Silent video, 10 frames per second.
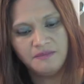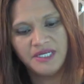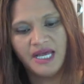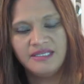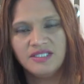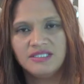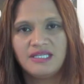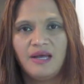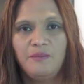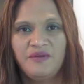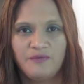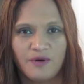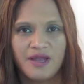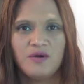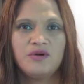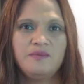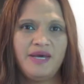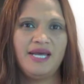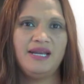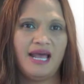But I just, before I go to
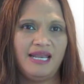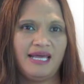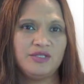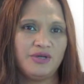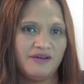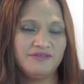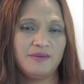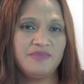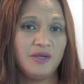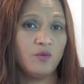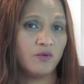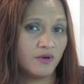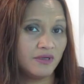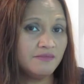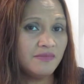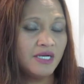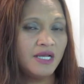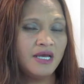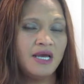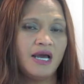bed, I like to have something warm,
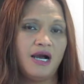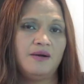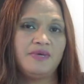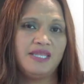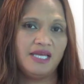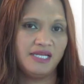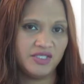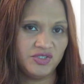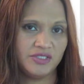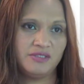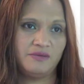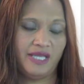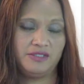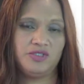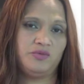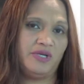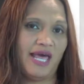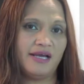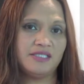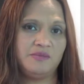and then it just
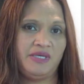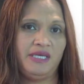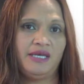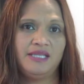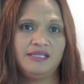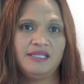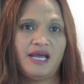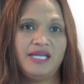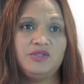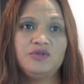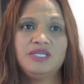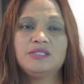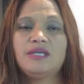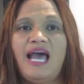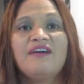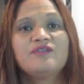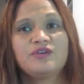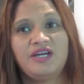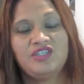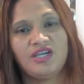relaxes me. And I do this
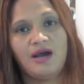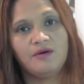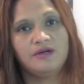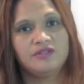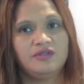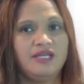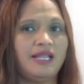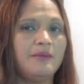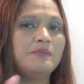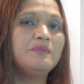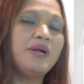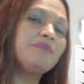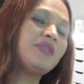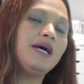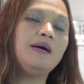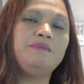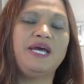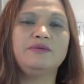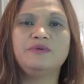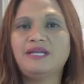after I shower, so then I'm prepped up
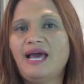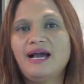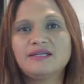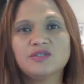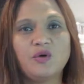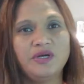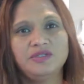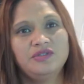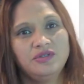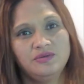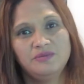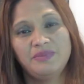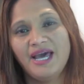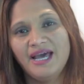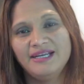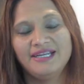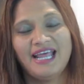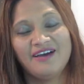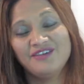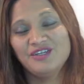and relaxed, going to bed and
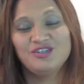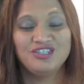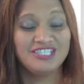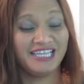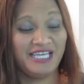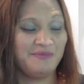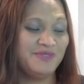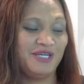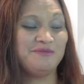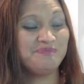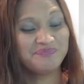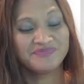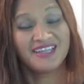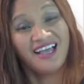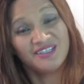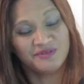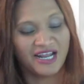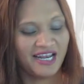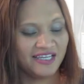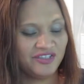having good sleep. So that's what
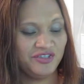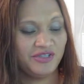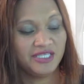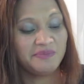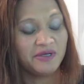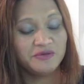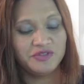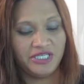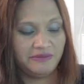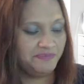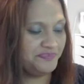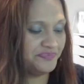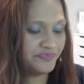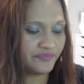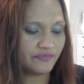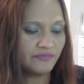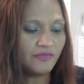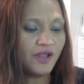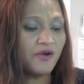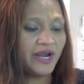I like to do. That's my routine.
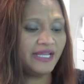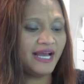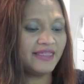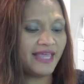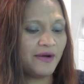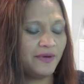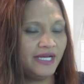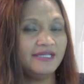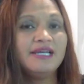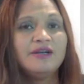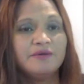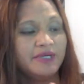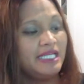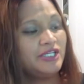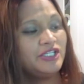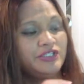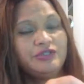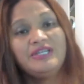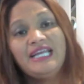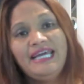All right, got that one. Really good
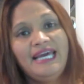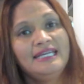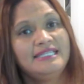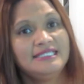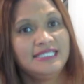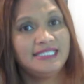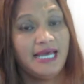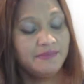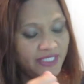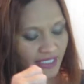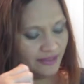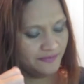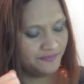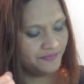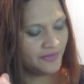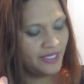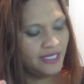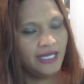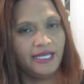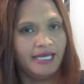too. And again, this is empty.
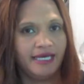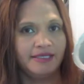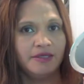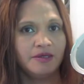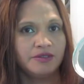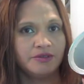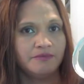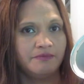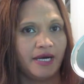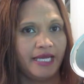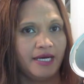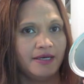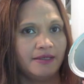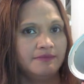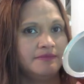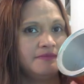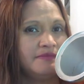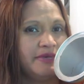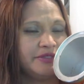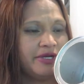And
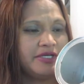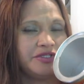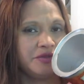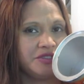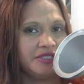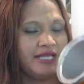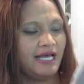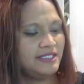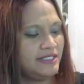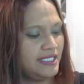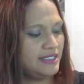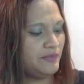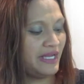my Trader Joe's still has this.